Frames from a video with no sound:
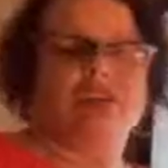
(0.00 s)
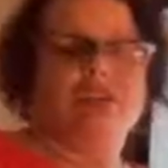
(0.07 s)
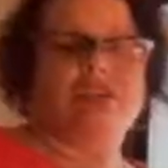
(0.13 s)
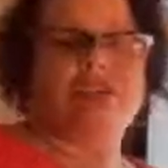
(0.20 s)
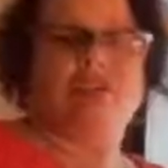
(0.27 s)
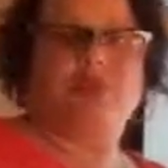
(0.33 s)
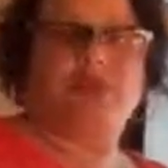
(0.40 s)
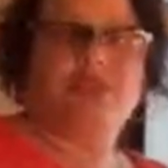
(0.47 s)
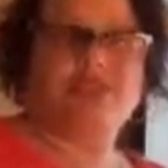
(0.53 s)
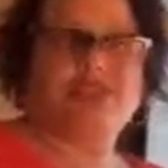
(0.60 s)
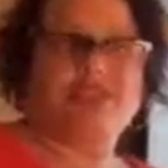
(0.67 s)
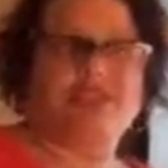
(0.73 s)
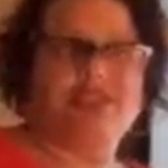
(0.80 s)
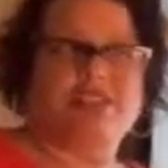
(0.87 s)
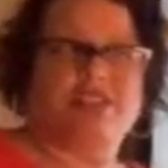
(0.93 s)
So it's
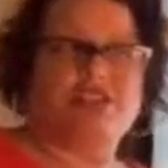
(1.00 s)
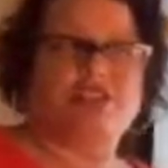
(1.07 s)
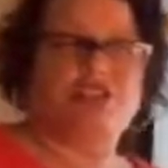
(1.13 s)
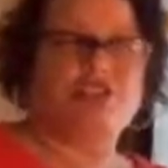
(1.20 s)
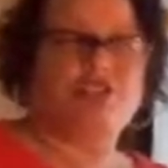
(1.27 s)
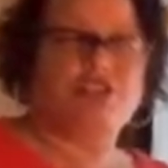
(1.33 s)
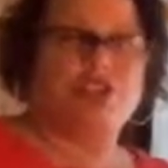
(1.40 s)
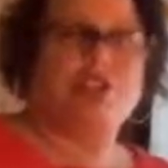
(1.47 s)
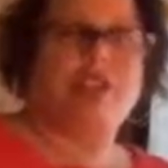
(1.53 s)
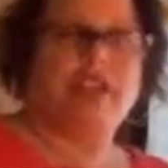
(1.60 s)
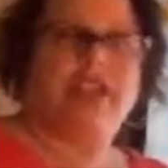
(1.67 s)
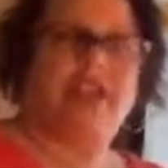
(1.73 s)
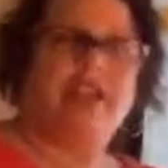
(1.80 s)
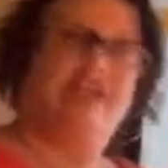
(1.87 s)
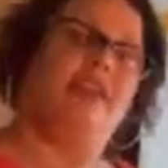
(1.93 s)
just too
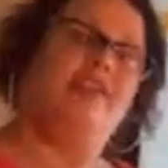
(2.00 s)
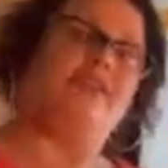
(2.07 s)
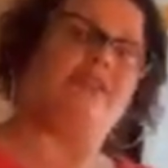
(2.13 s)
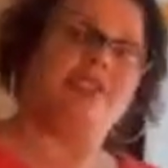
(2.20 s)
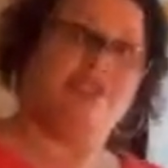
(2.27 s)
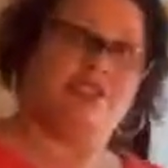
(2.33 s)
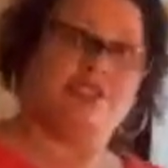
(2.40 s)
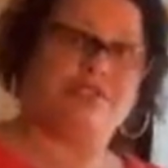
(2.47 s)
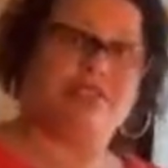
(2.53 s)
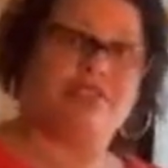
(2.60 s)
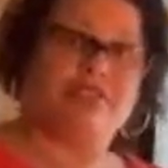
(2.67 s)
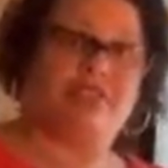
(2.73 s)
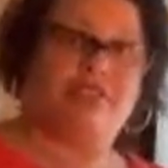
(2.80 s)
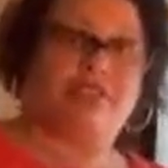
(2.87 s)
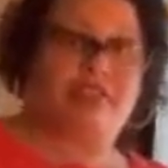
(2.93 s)
handy for children
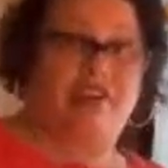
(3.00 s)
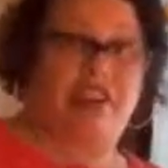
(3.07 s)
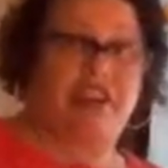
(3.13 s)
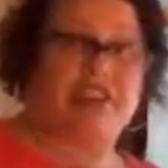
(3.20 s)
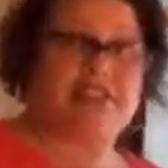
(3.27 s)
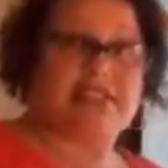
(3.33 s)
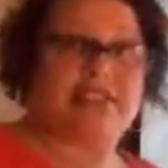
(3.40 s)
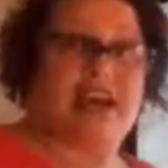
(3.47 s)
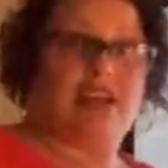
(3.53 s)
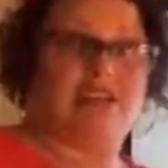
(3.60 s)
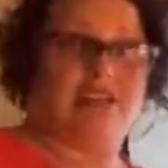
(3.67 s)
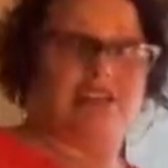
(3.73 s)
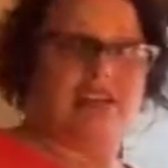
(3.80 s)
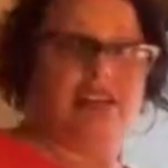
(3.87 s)
to get their hands on.